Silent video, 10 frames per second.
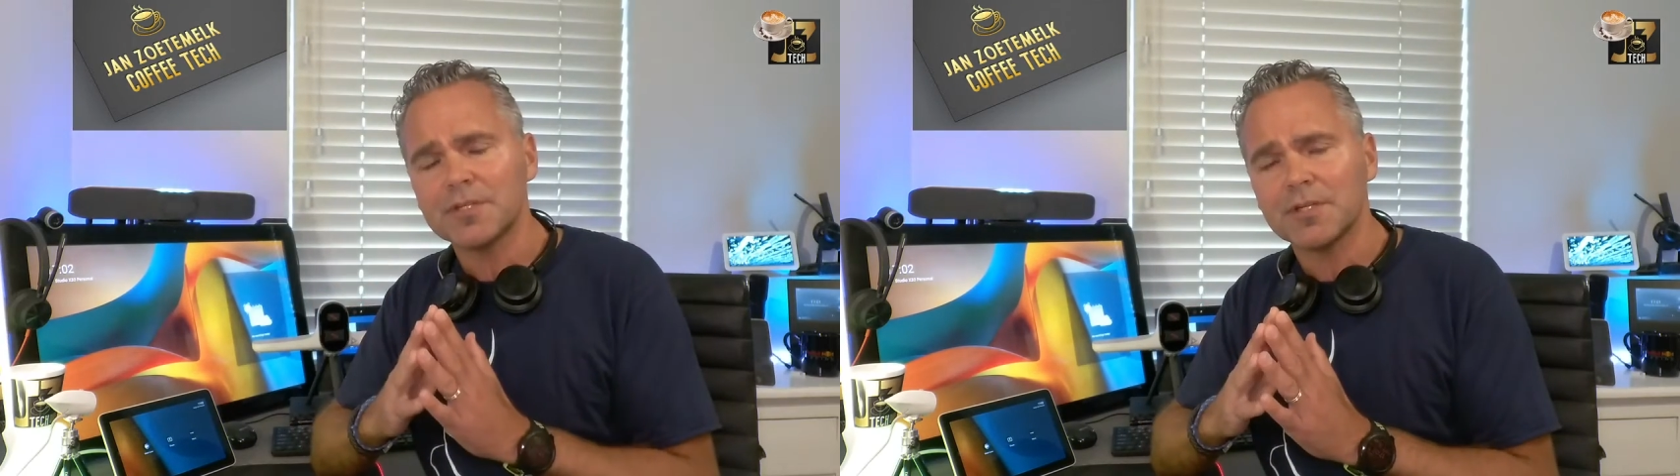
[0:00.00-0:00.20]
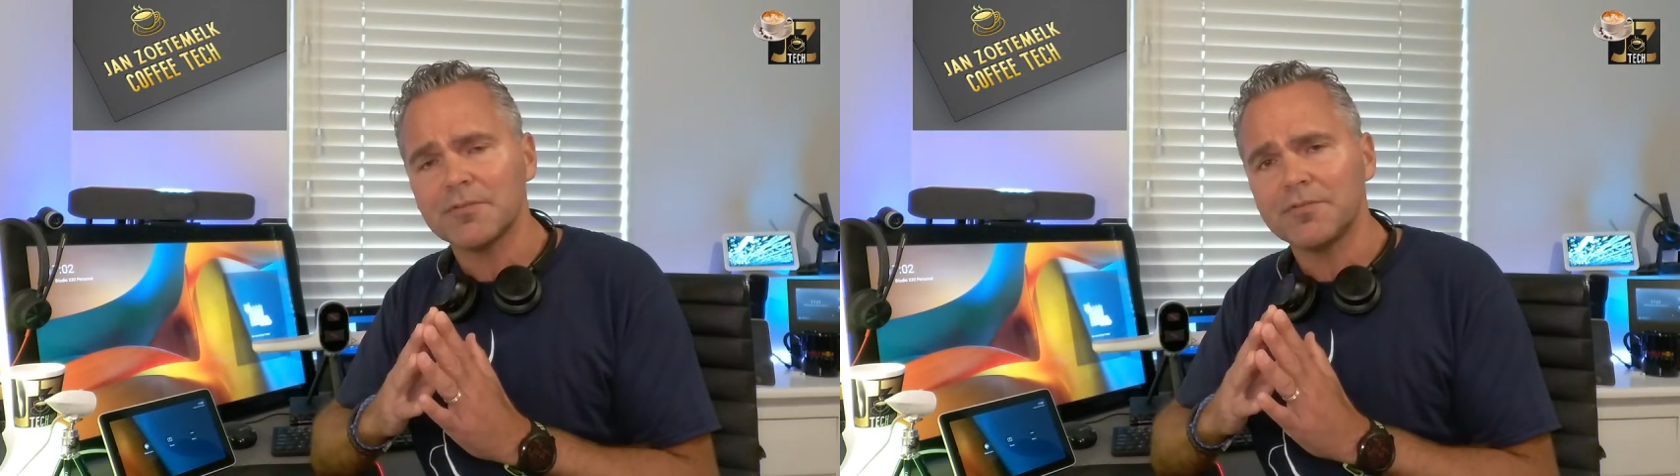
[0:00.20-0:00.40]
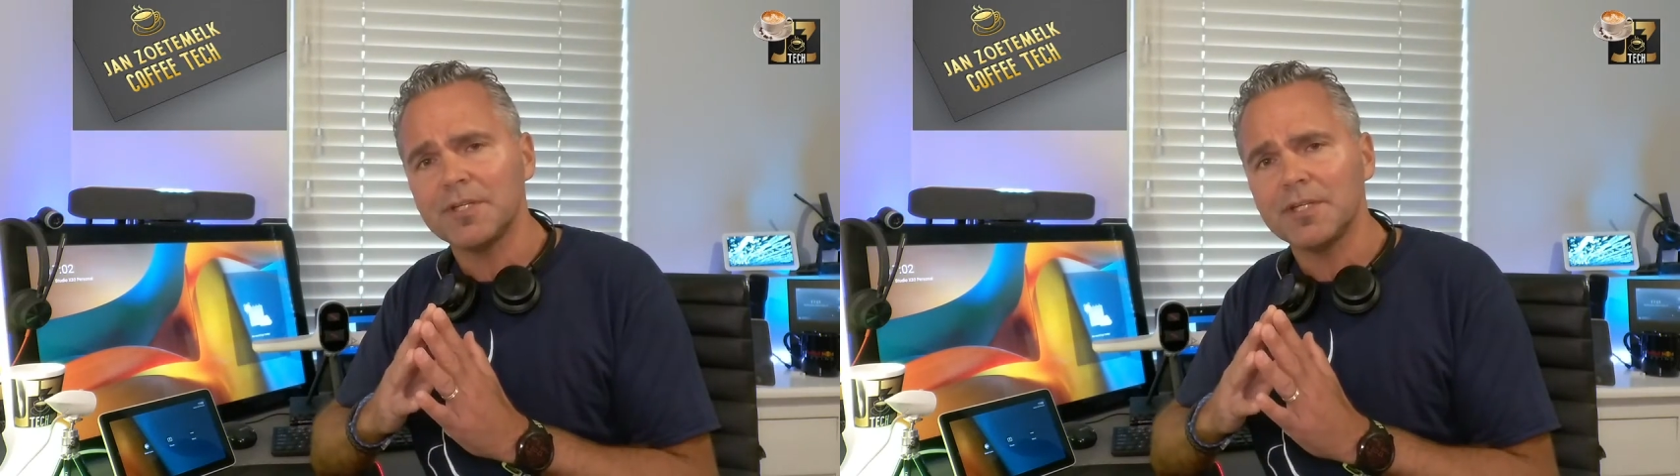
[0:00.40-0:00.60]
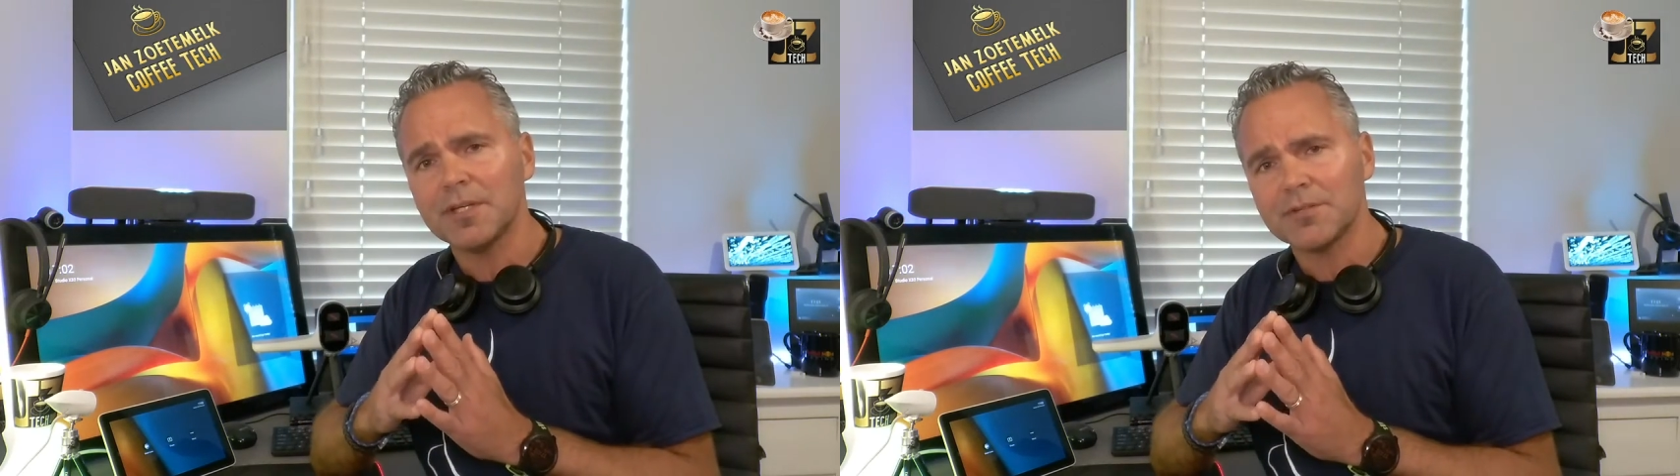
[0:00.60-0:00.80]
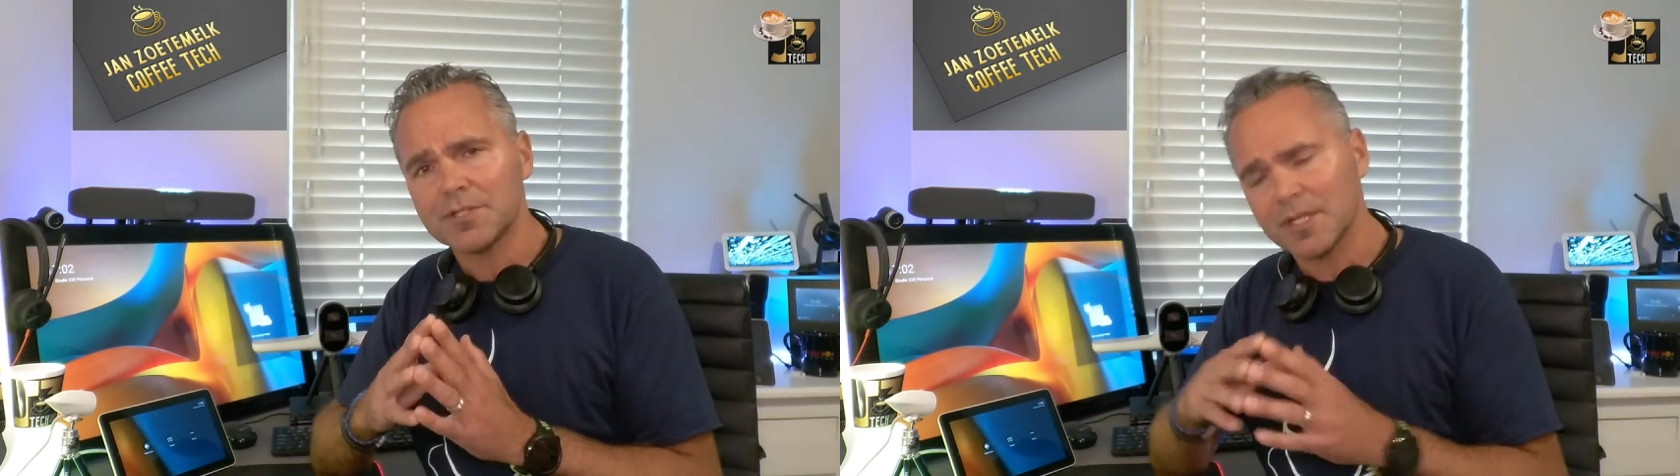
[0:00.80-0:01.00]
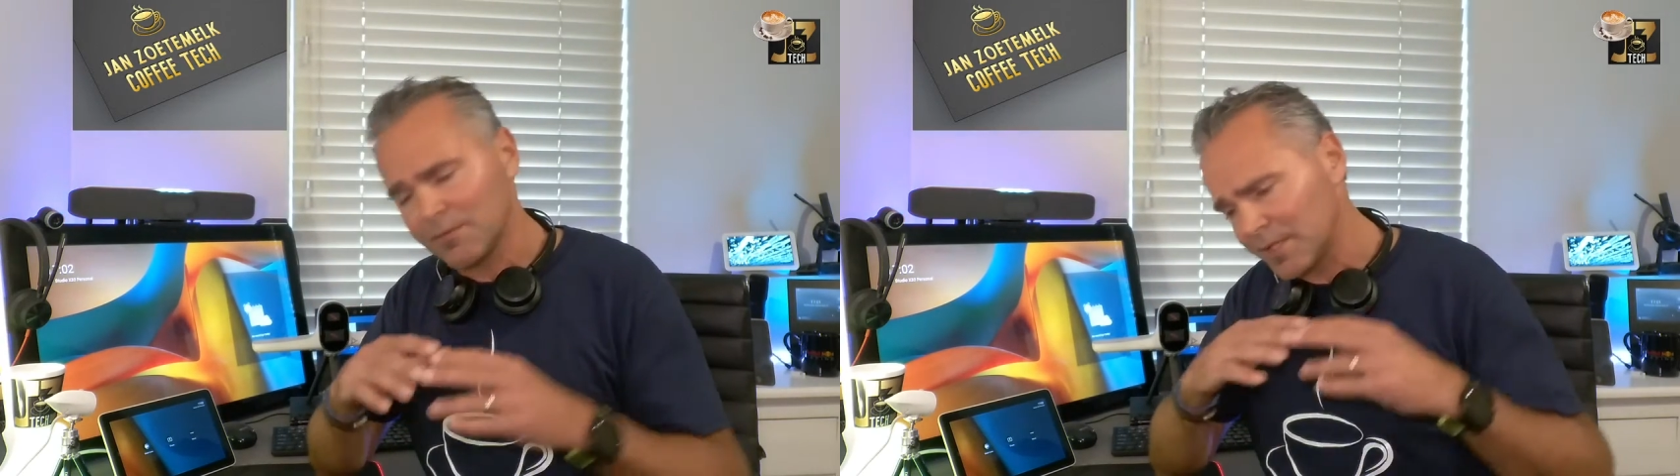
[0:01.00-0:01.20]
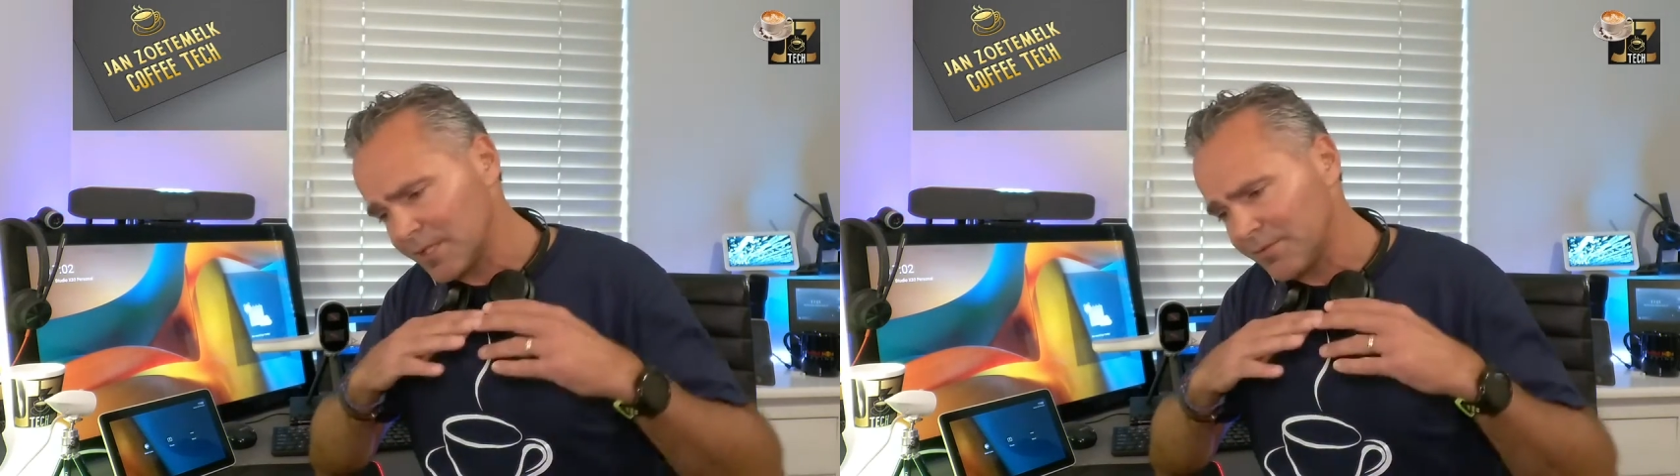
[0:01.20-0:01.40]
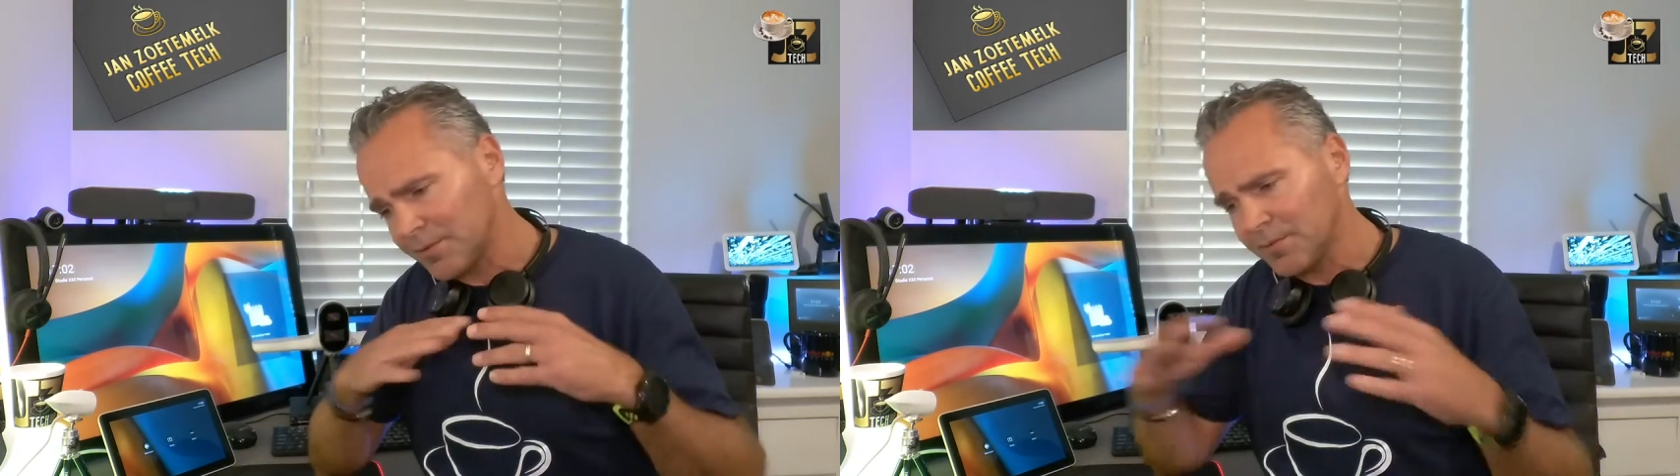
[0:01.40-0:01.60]
videos, I will
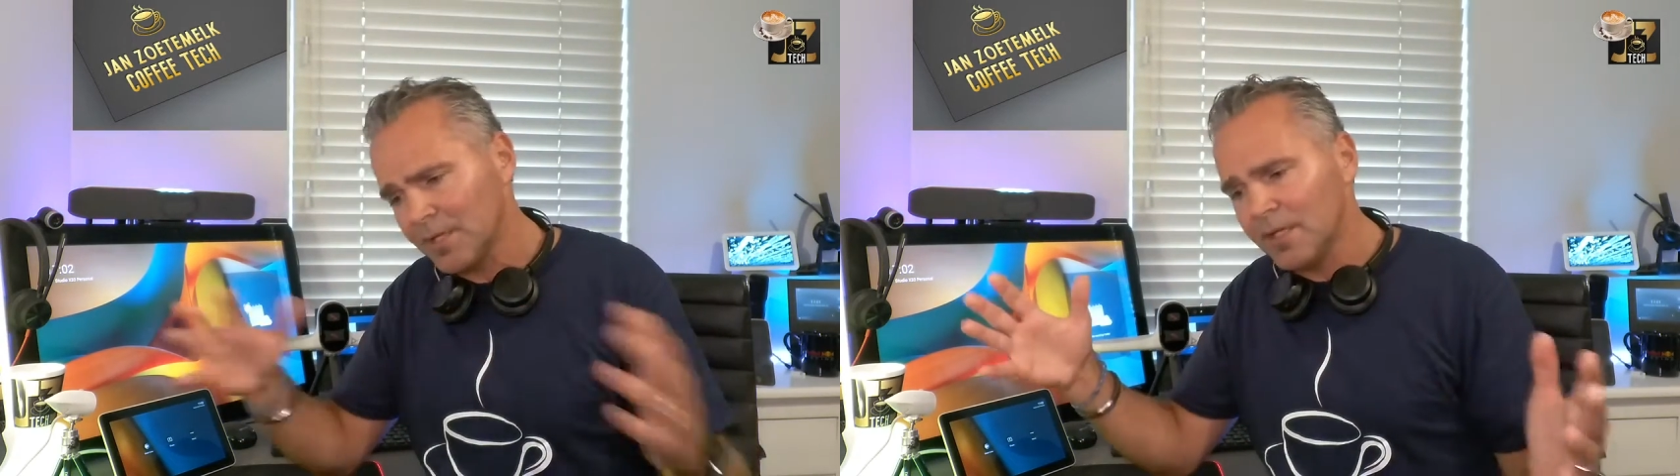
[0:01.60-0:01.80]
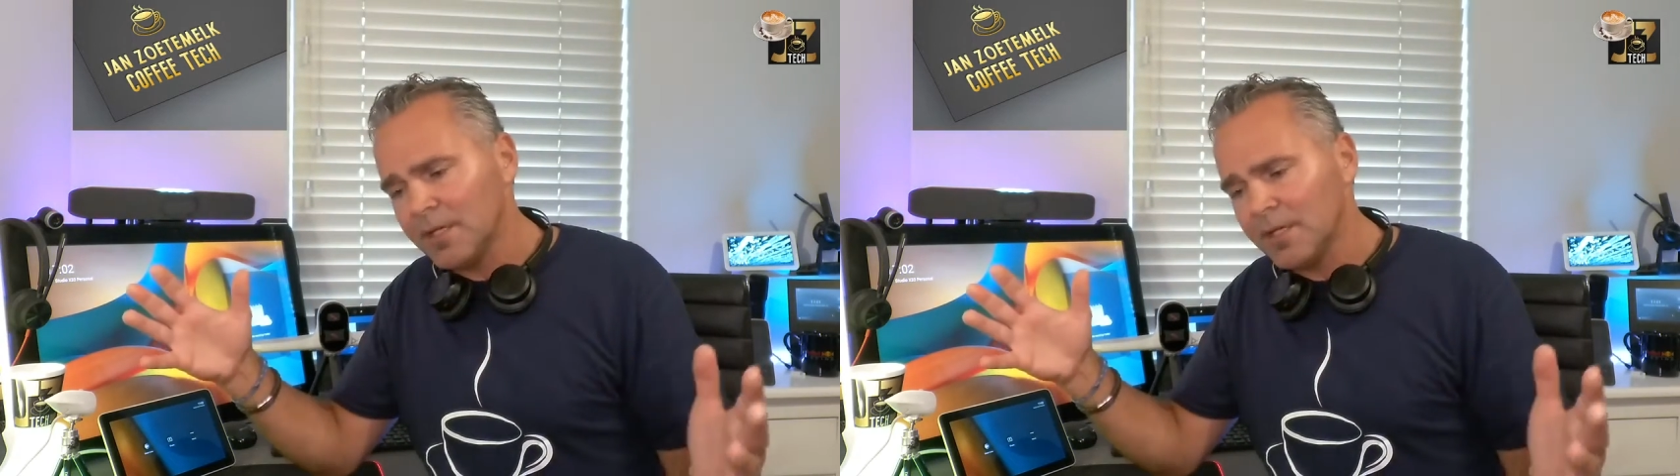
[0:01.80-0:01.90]
give you